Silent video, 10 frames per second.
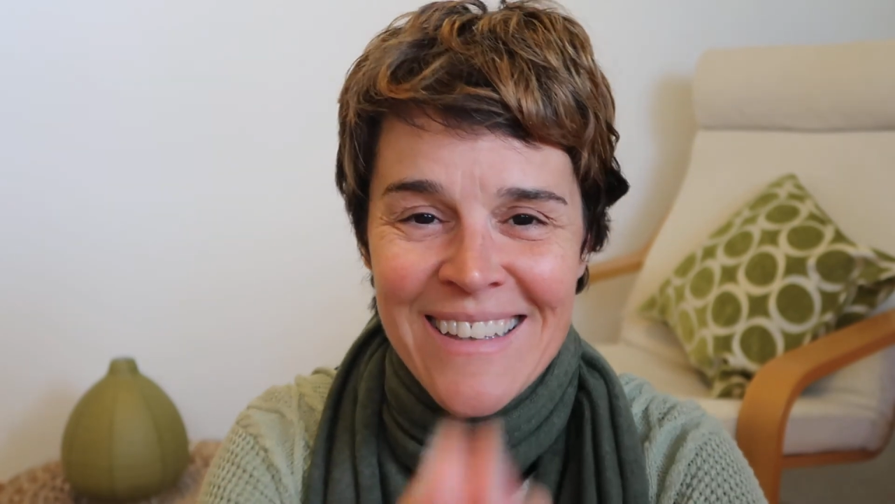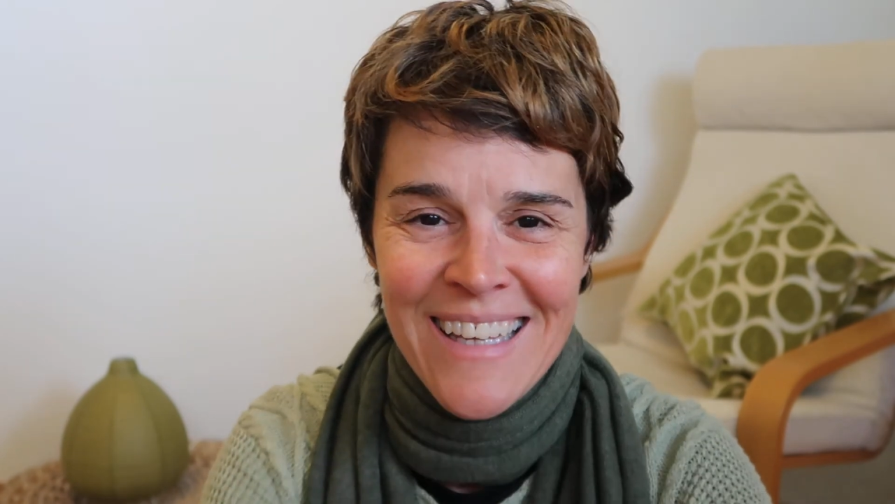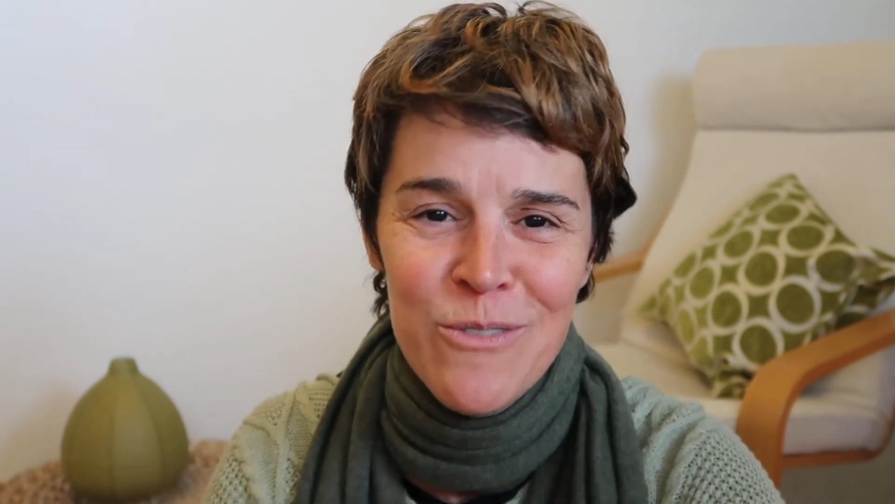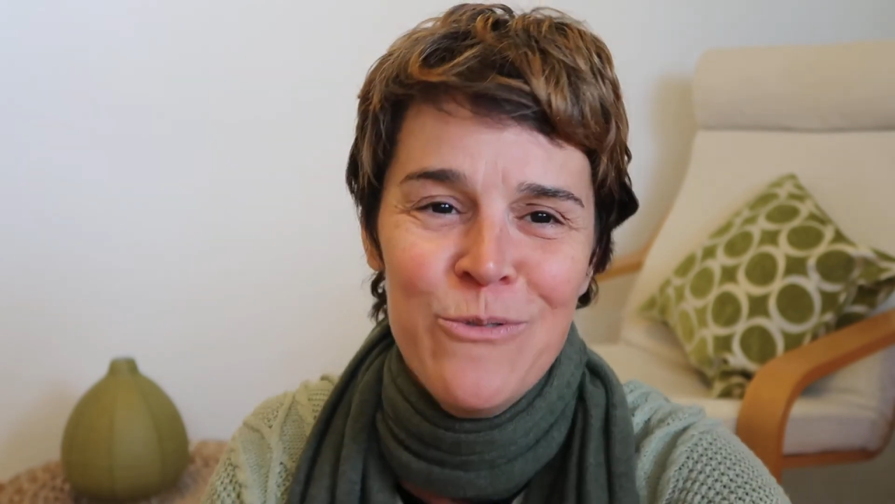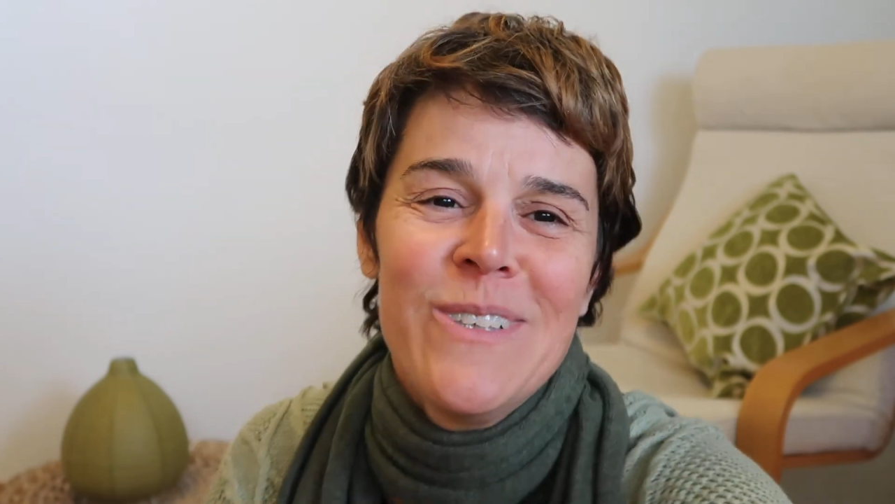and
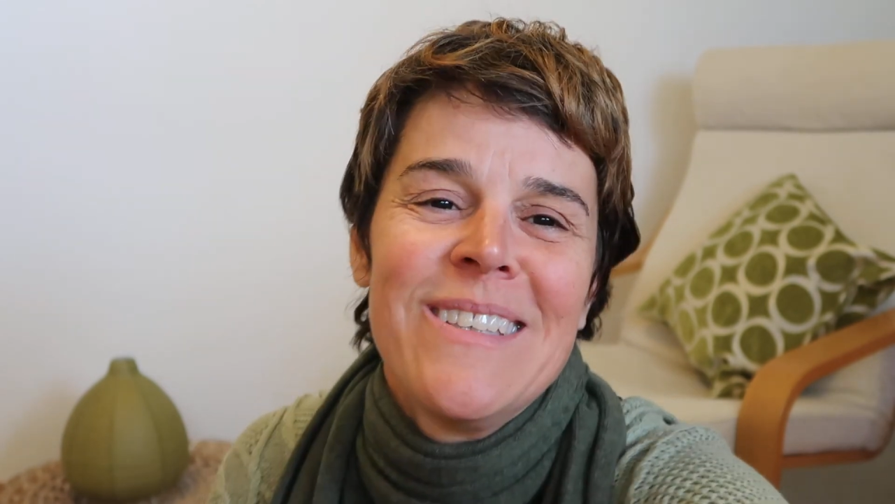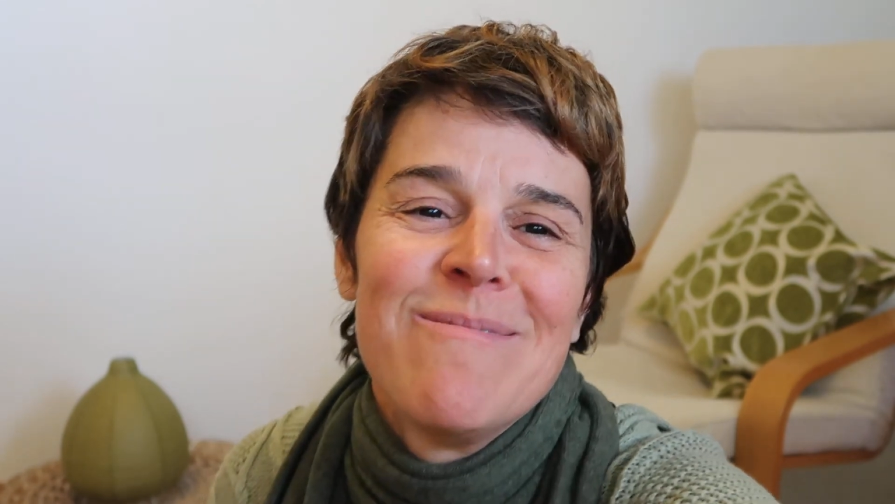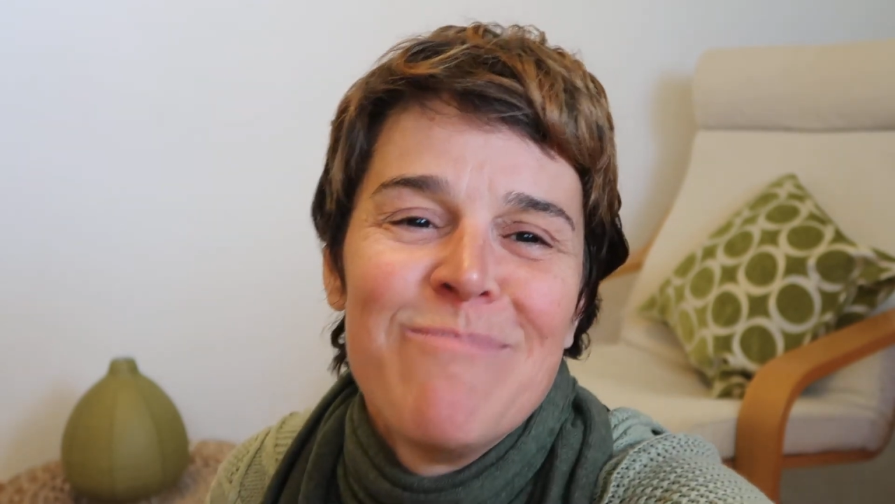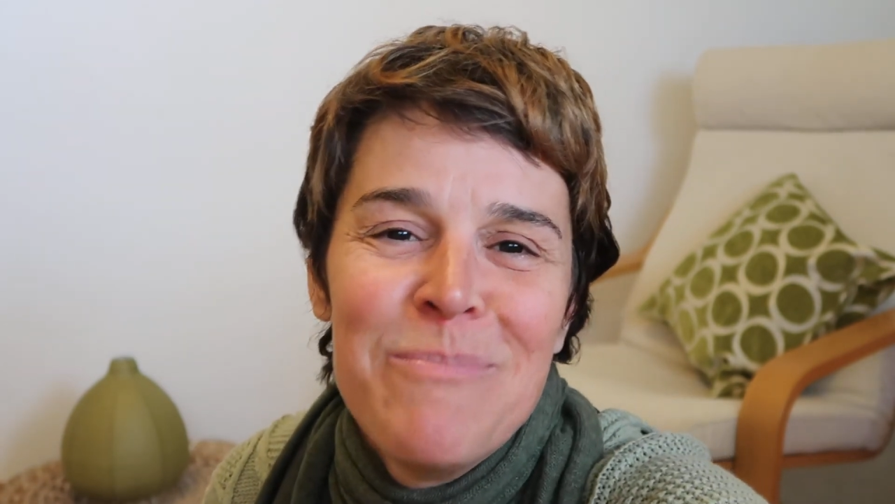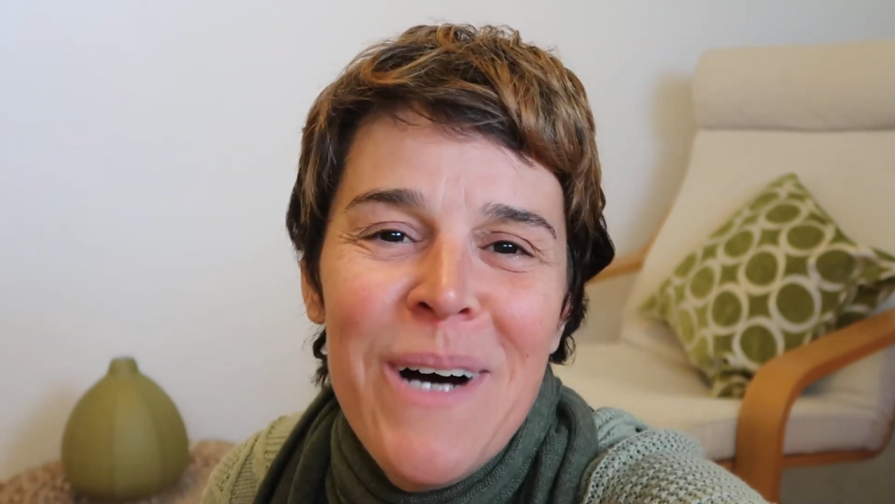have fun.
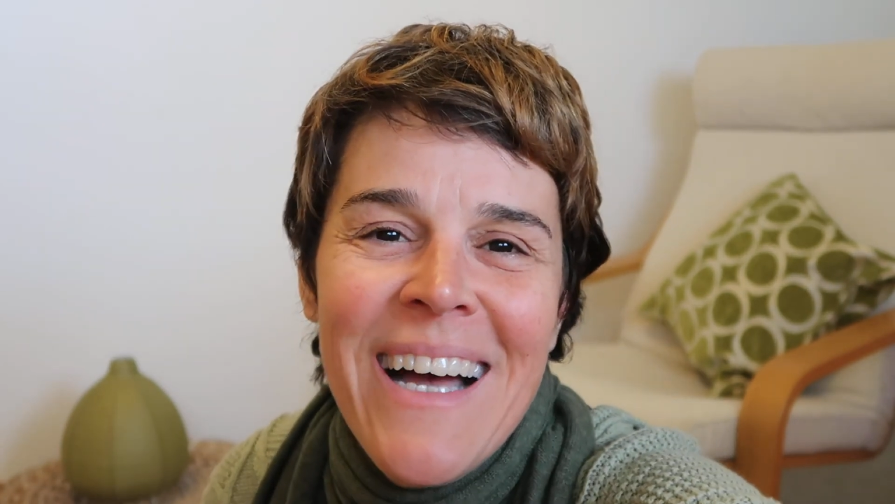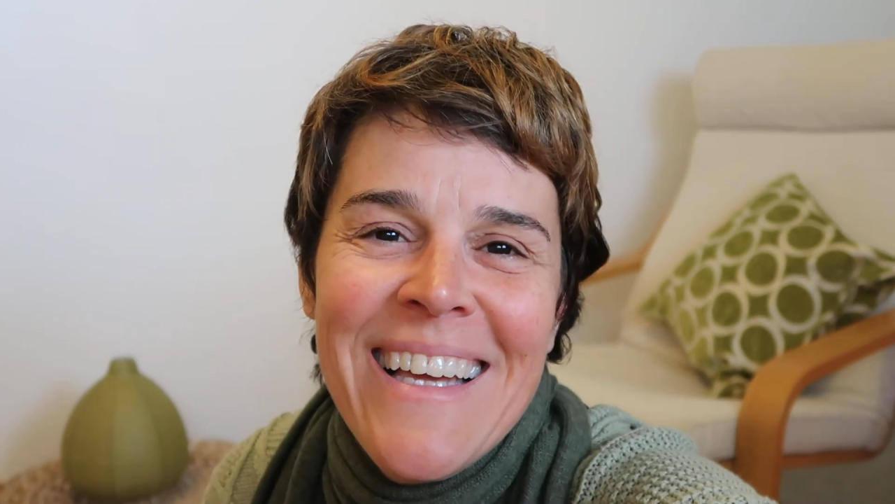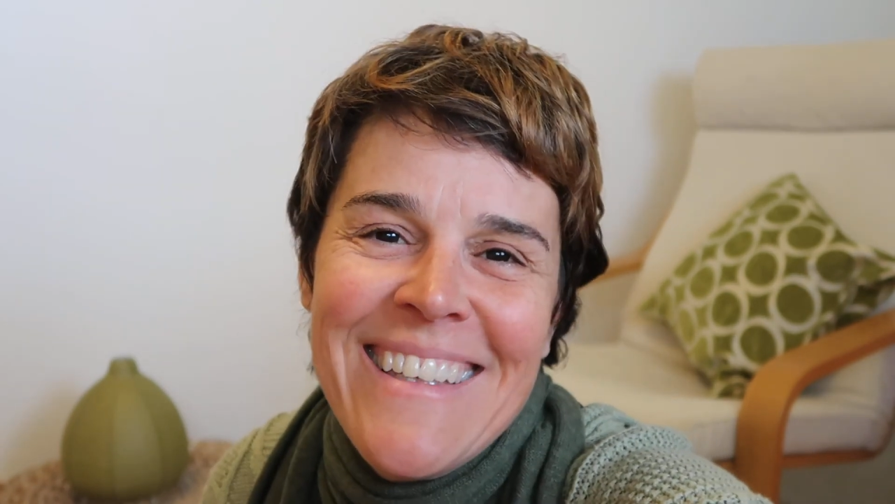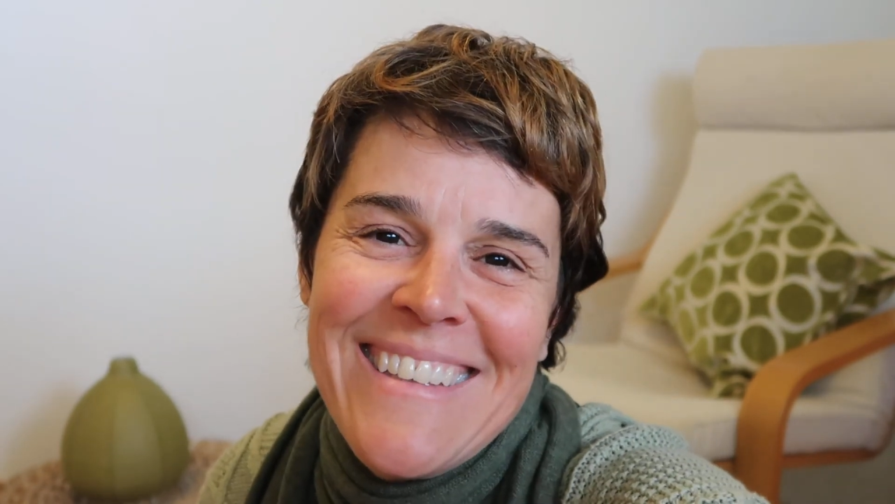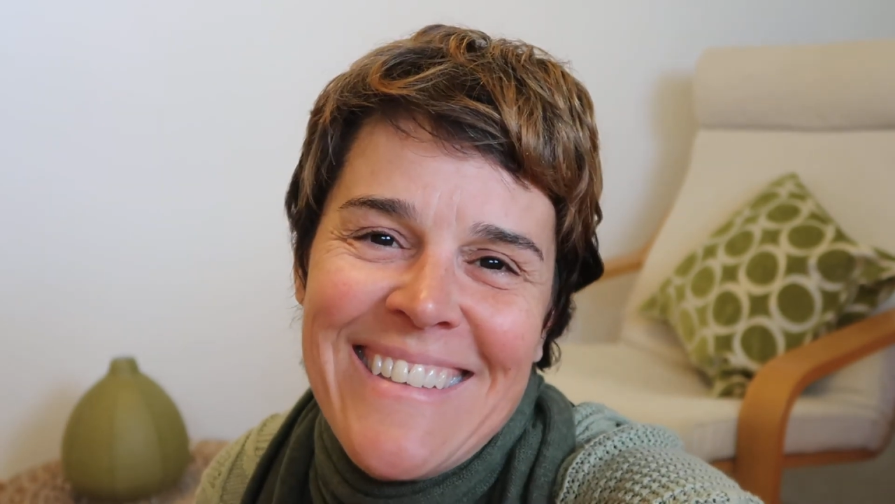Bye.